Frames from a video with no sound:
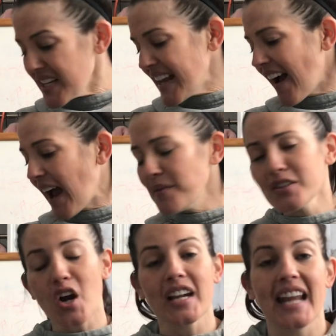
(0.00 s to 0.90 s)
Now, I was
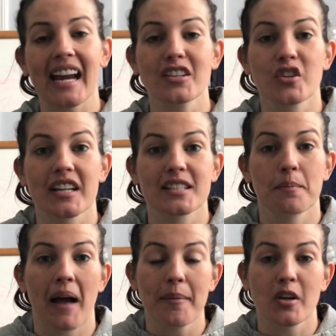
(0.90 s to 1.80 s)
talking to
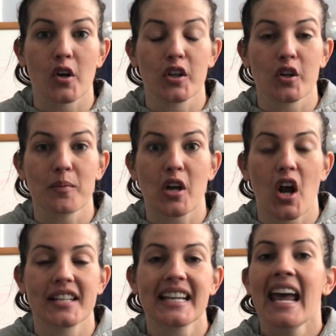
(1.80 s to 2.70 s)
Adrian's mommy earlier
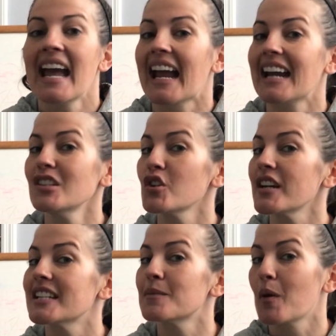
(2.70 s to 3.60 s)
because
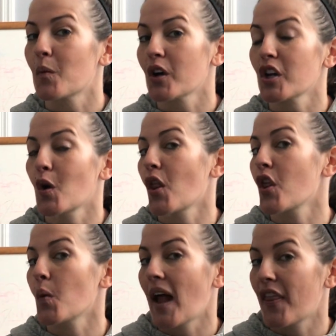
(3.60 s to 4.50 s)
Adrian's been working on
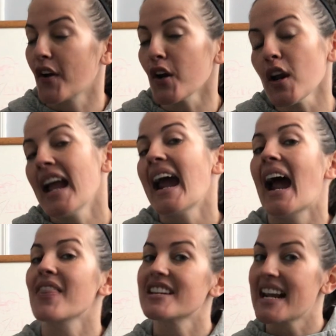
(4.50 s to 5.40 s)
the weather
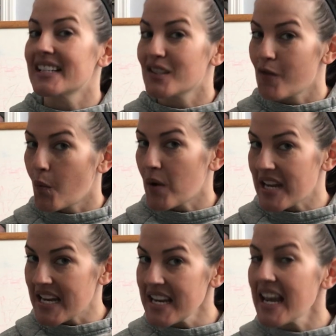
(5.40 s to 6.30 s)
and the days of the
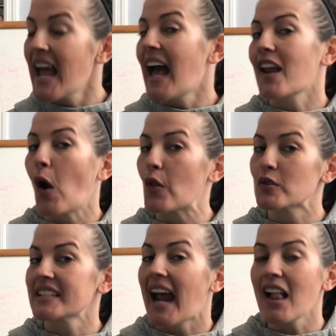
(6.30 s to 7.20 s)
week and all
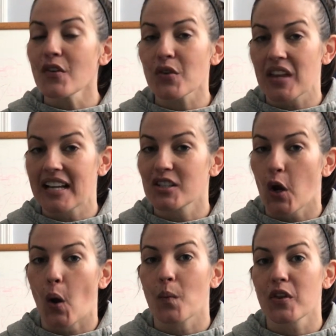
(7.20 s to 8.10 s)
those calendar things at
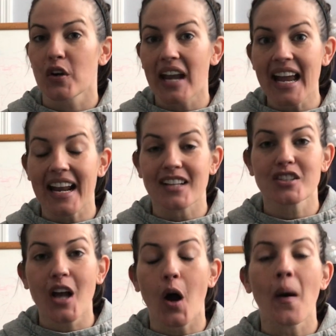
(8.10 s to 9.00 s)
home with her Nana.
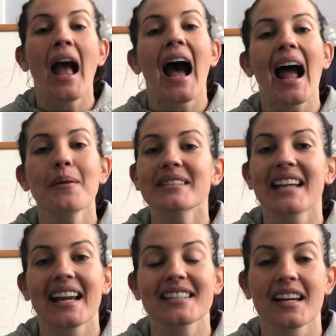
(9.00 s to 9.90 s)
So I was
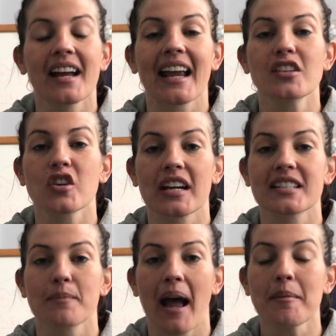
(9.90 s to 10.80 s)
saying to
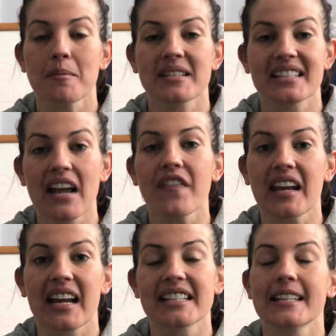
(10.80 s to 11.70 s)
Adrian's mommy, Miss
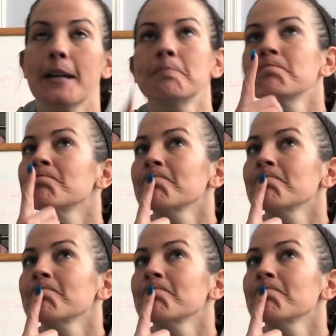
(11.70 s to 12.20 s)
Stephanie, I said,